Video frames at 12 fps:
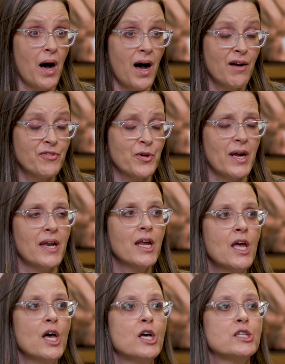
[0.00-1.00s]
offer it.
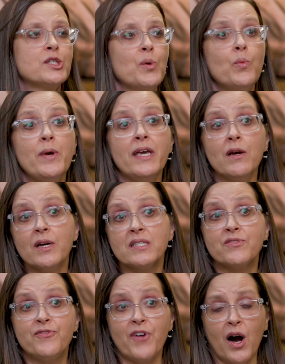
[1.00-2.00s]
So we are
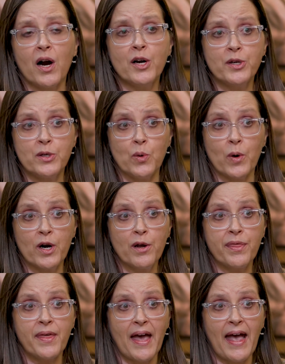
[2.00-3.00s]
as far
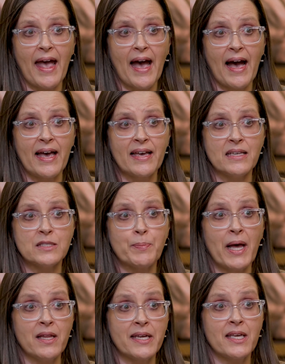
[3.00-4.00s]
north as
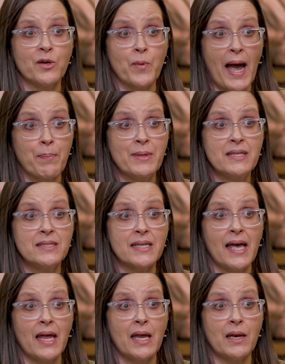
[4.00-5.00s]
Pelican Rapids
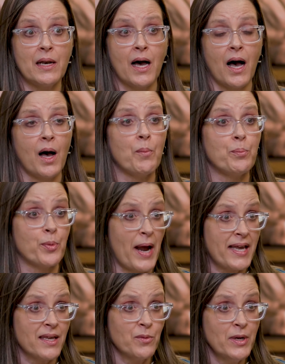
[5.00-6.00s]
and
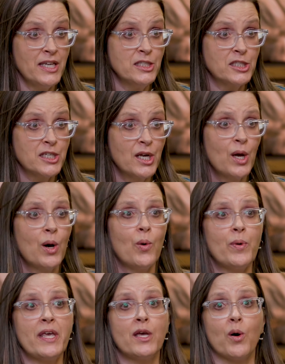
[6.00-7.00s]
Breckenridge.
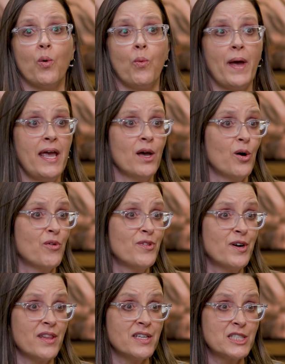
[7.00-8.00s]
We go way
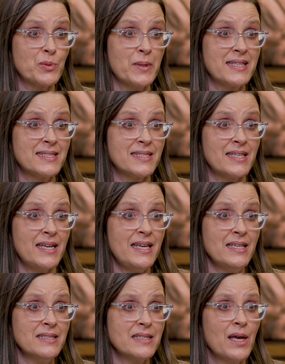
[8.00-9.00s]
over to the Twin
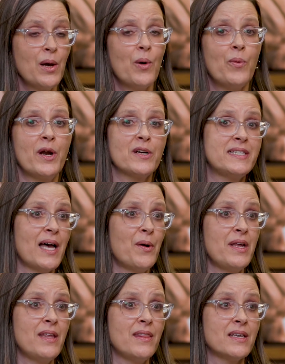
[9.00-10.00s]
Cities. We are
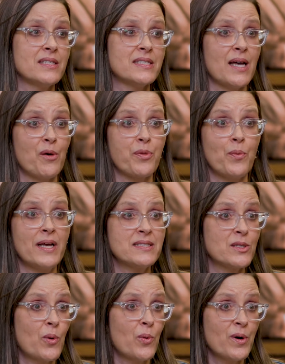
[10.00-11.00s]
down in the
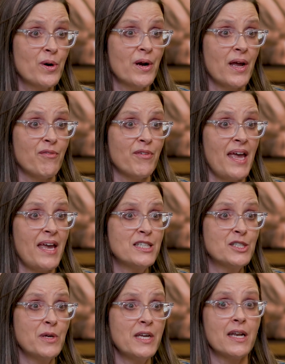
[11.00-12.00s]
southwest corner of
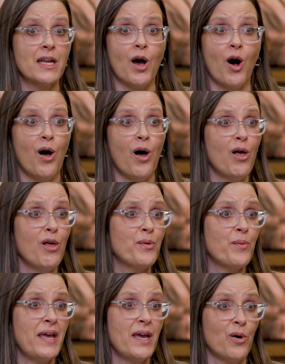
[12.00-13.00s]
Adrian and all the
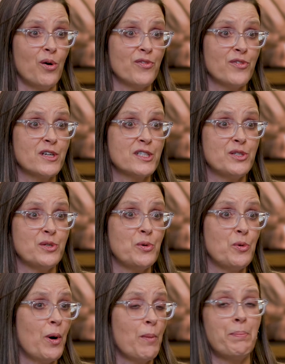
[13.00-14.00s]
way over
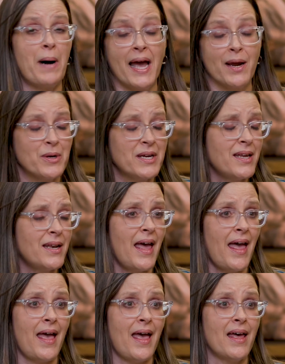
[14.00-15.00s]
to Byron
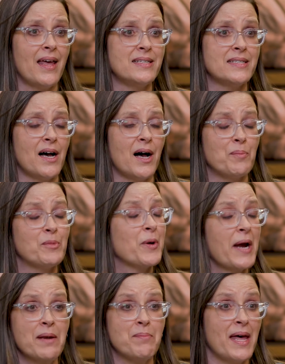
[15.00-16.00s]
and
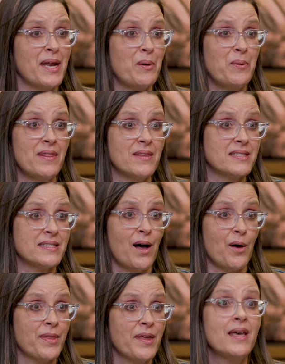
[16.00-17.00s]
Grand Meadow in the
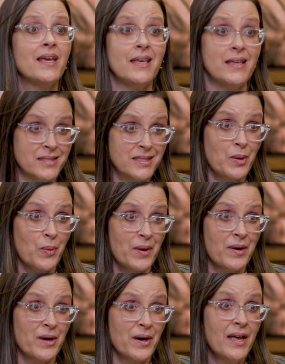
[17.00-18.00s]
southeast
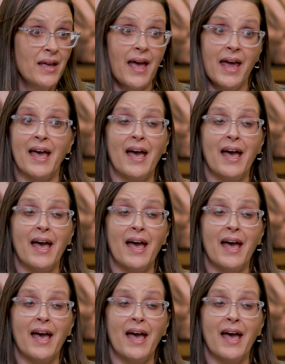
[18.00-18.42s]
corner, and